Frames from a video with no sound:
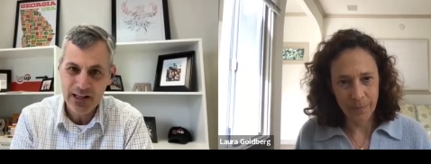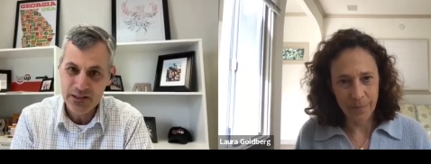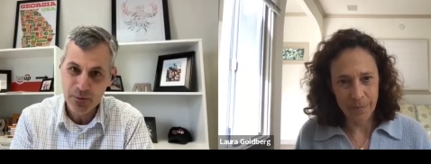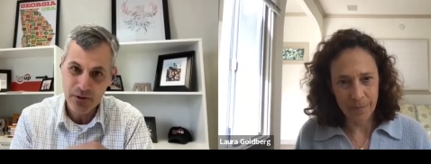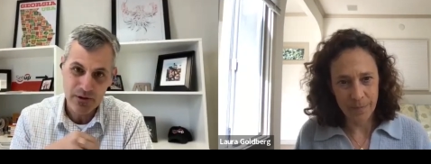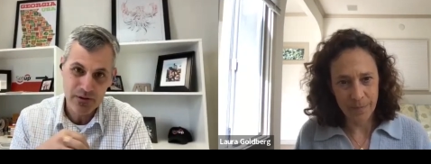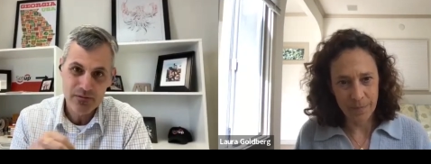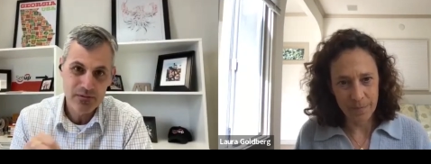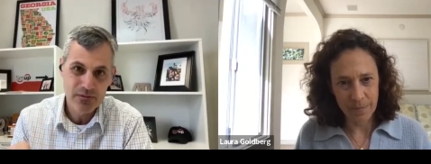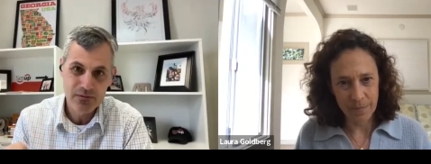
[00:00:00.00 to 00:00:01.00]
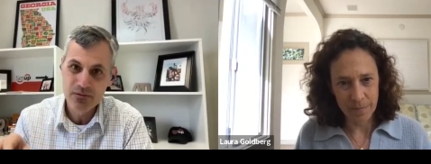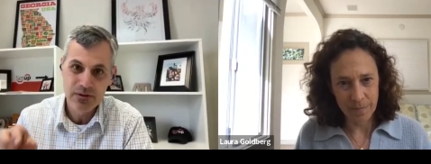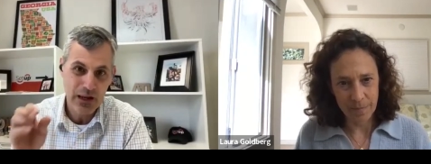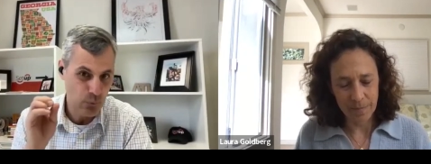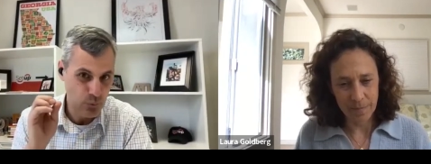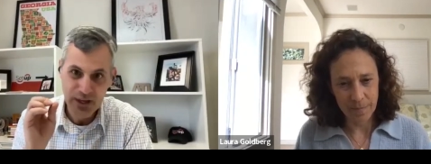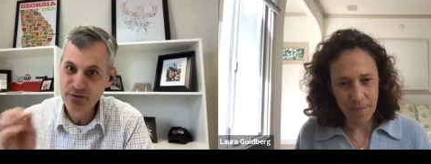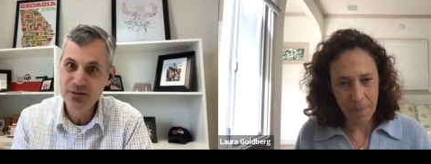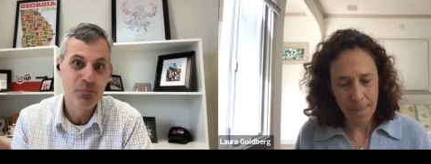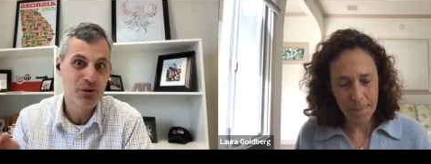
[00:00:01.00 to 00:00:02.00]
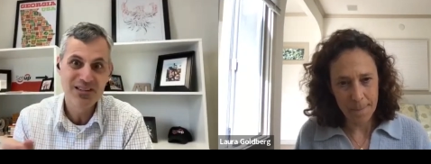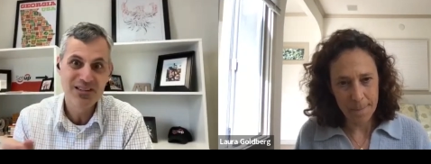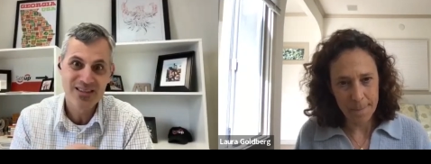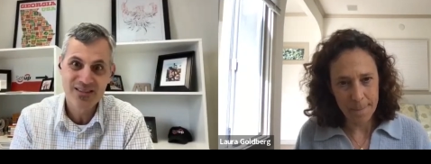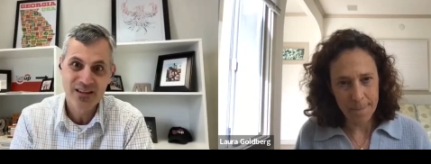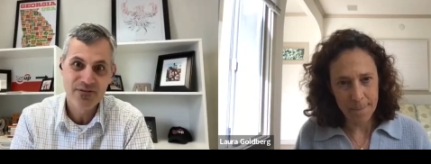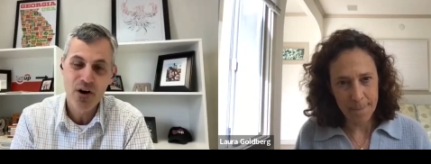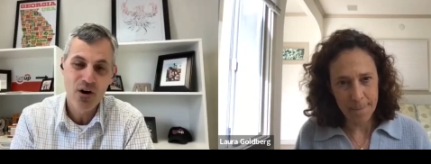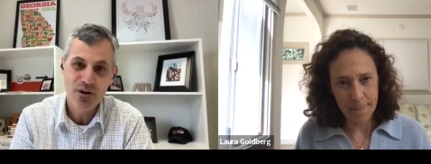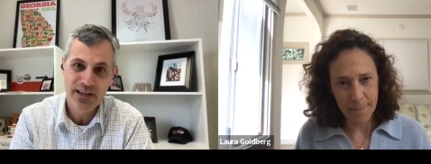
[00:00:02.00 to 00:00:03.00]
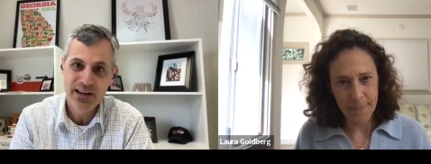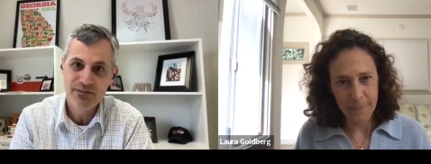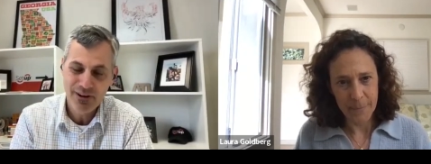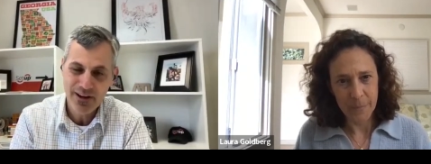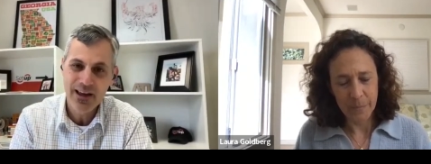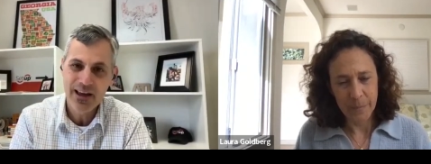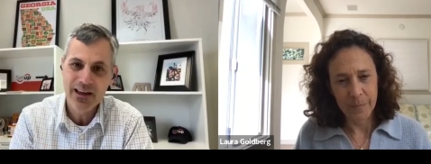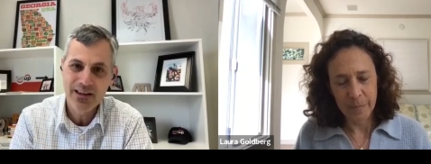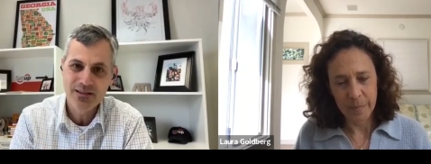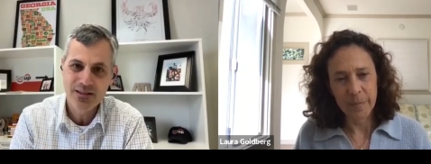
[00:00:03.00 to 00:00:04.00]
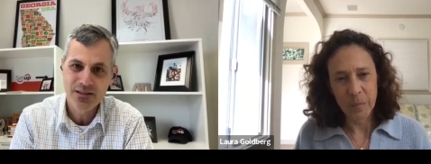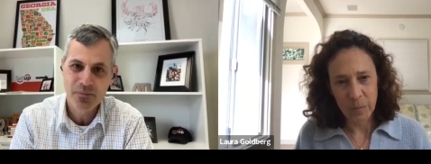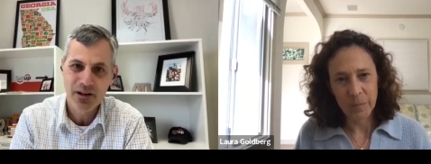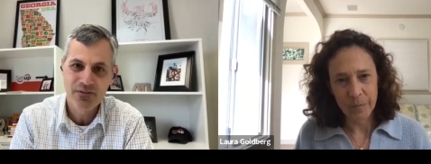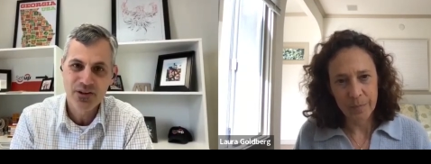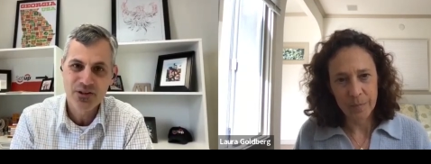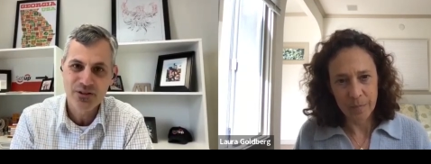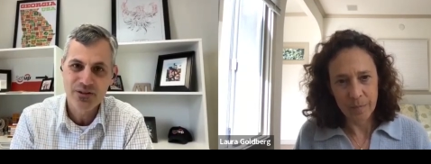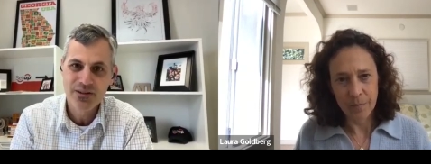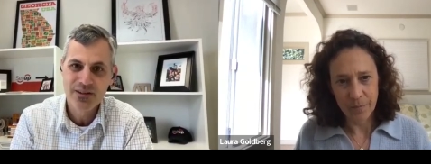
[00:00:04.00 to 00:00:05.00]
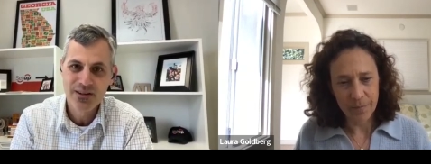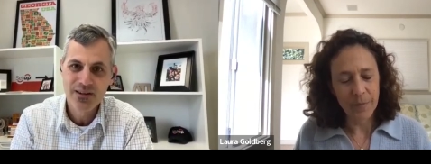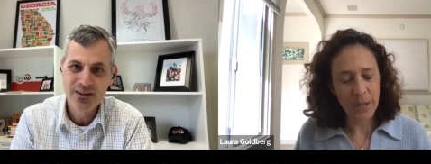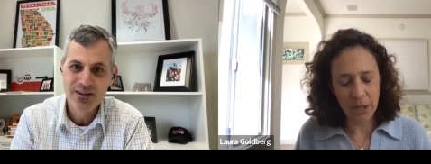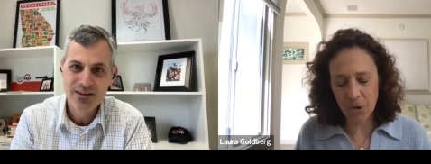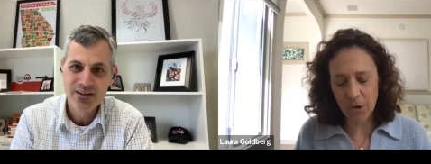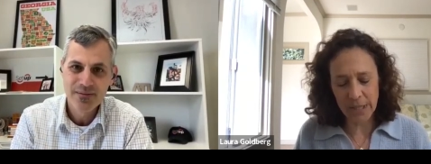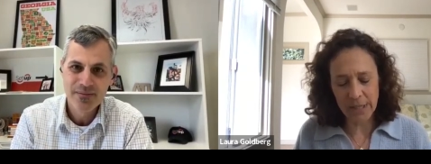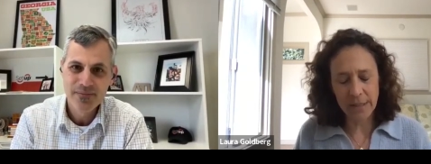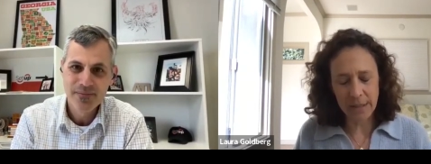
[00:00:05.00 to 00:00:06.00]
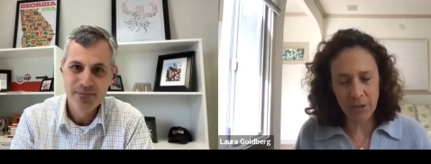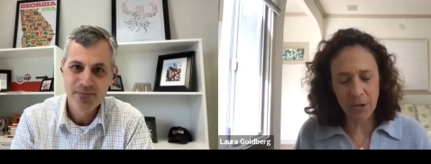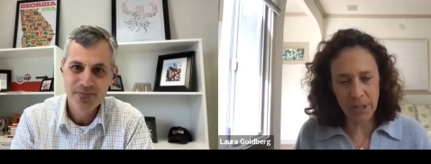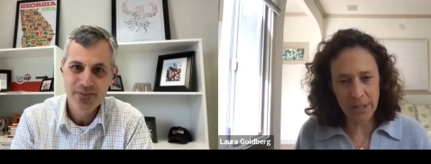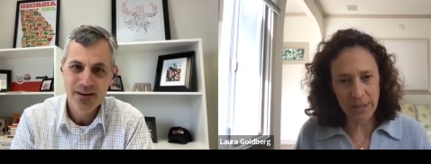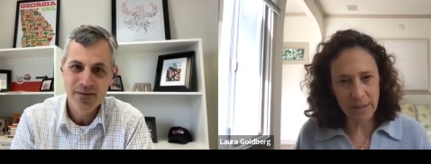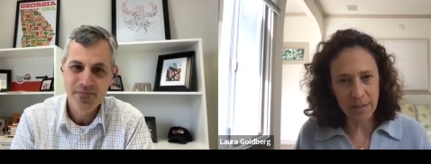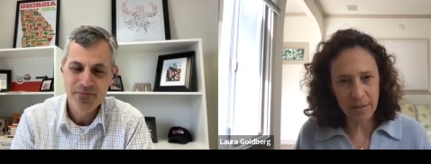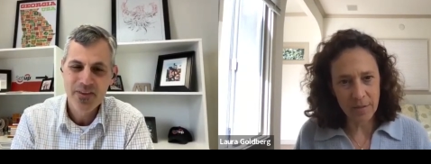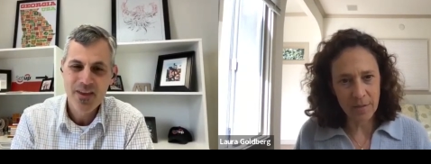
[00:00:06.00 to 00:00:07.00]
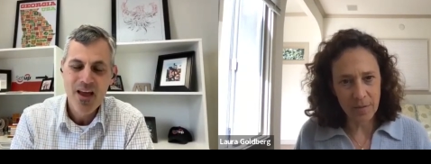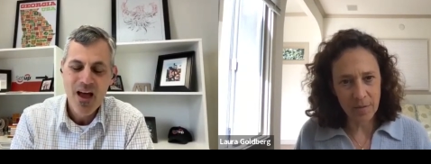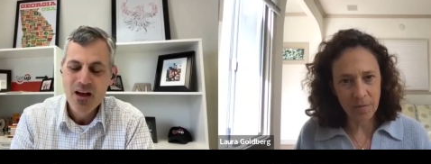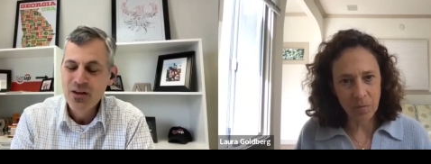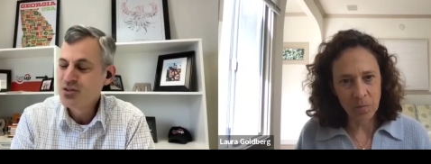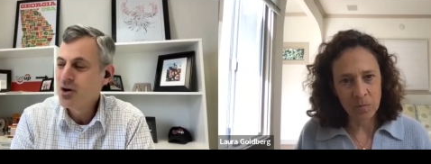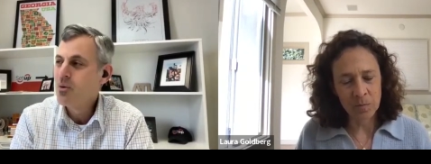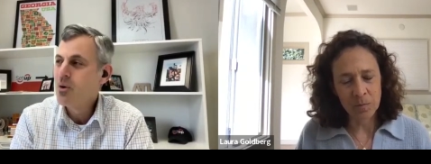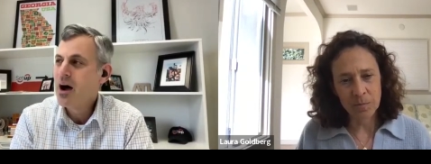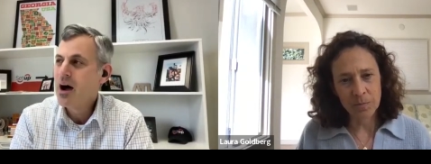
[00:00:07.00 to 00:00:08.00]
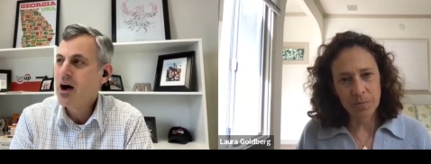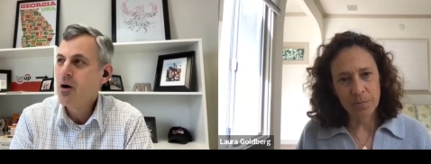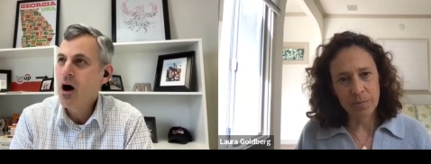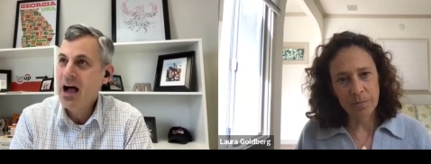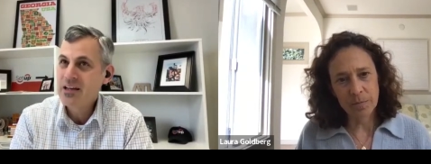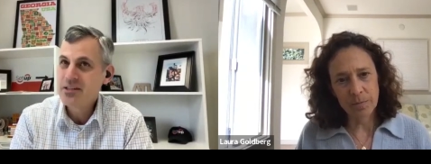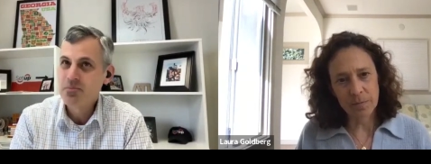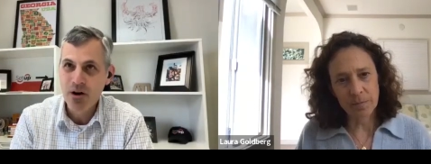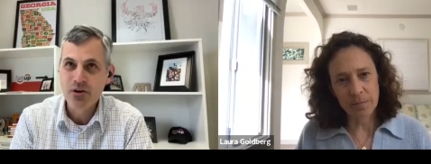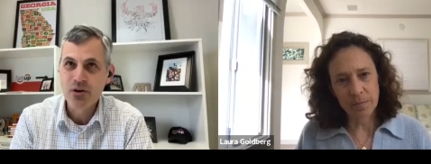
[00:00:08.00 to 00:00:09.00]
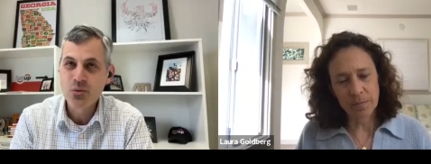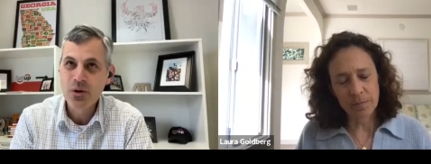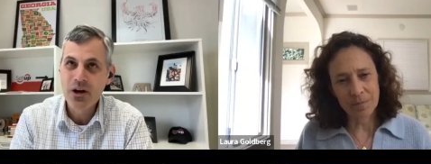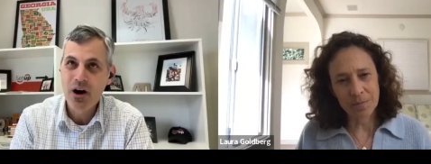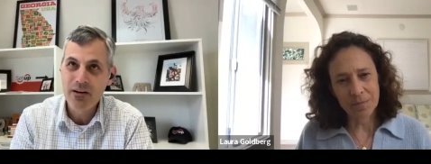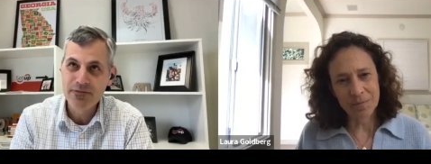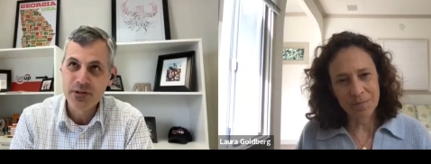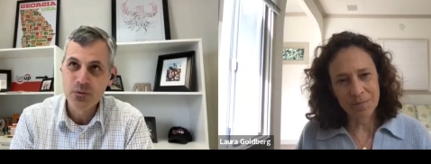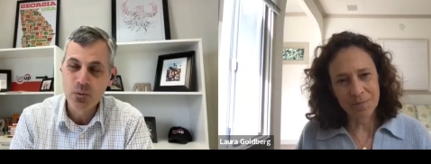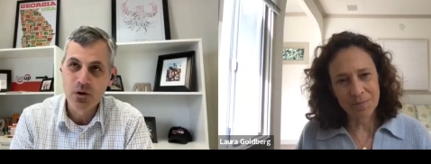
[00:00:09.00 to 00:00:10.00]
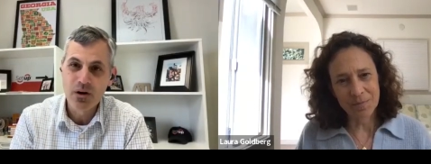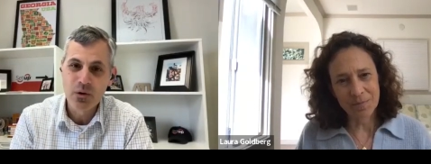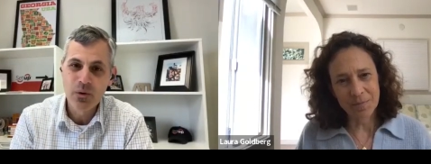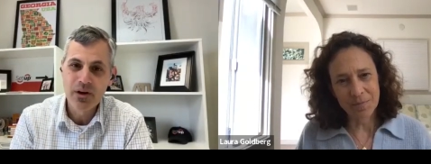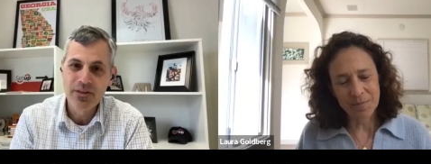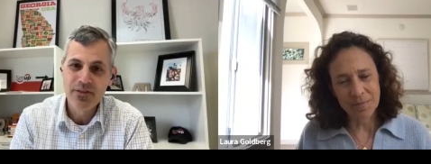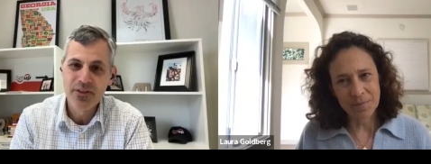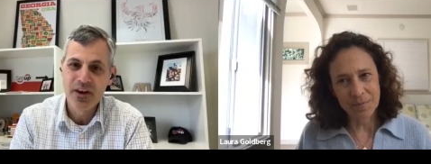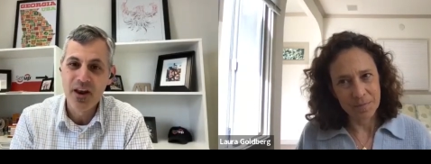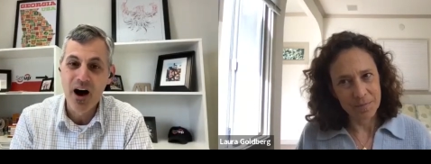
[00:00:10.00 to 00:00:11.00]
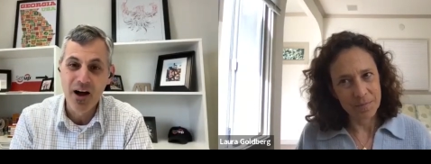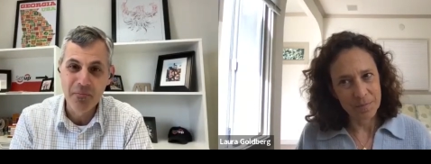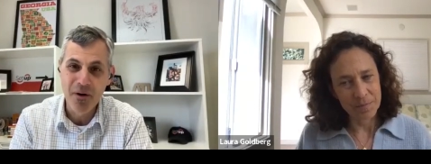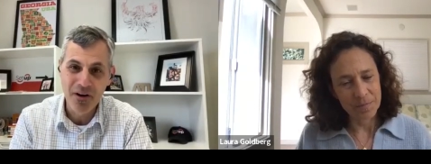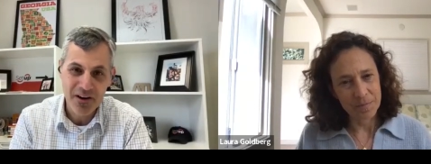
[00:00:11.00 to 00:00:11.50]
Speaker 1: or expert that lives and breathes this stuff all day every day is, is beneficial.
Speaker 2: Agreed. Agreed. Yeah.
Speaker 1: So, uh, as marketers, we often work with the non